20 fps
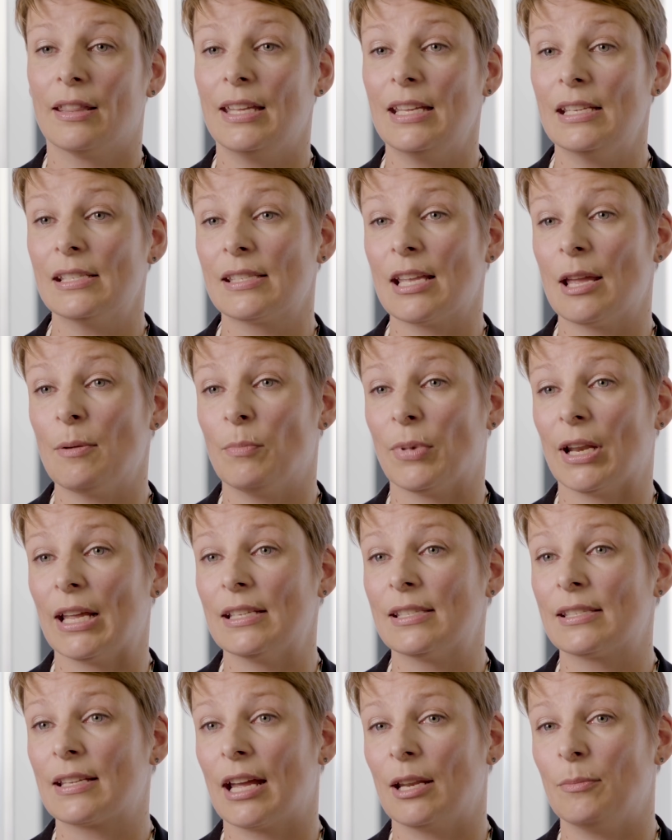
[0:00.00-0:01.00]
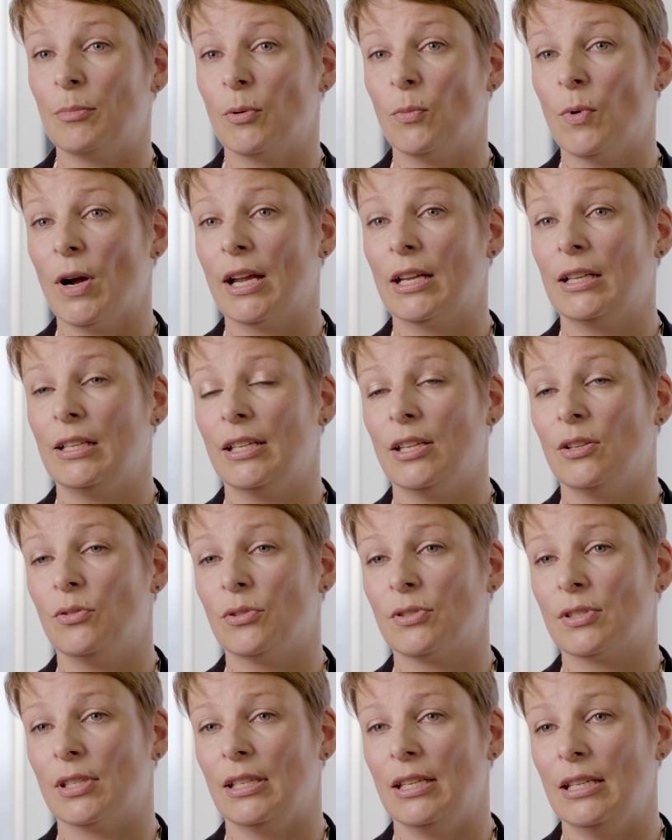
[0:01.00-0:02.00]
These templates can be widely
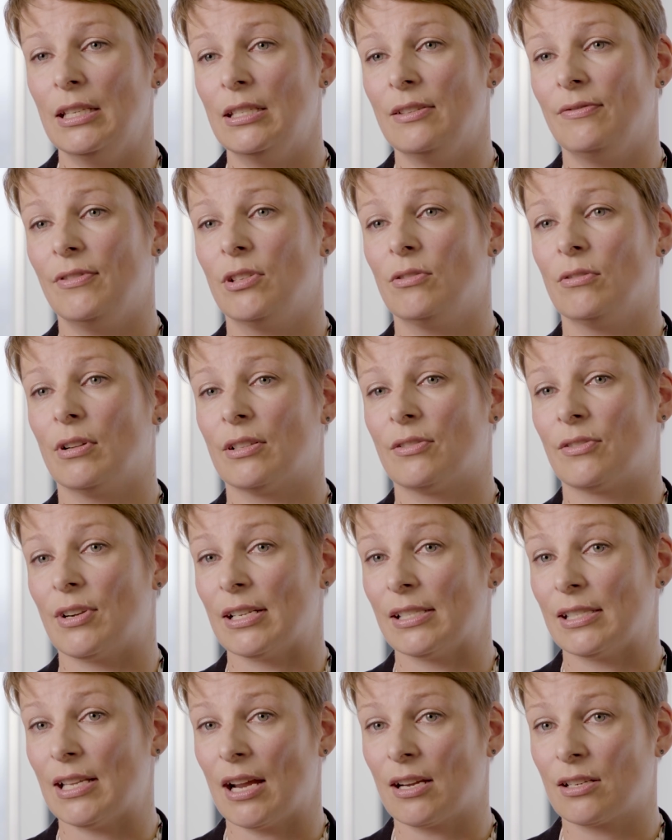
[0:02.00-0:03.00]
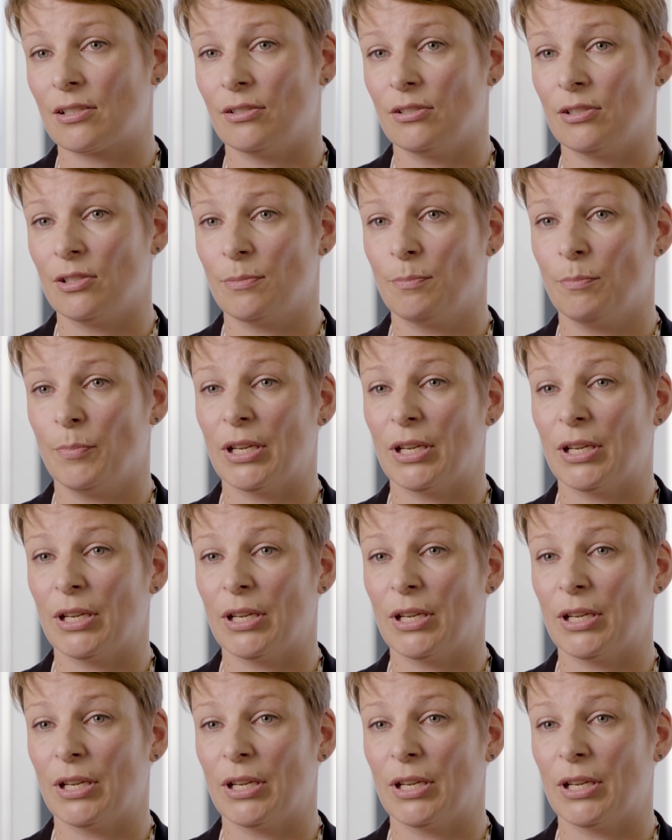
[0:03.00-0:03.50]
used in individual transactions,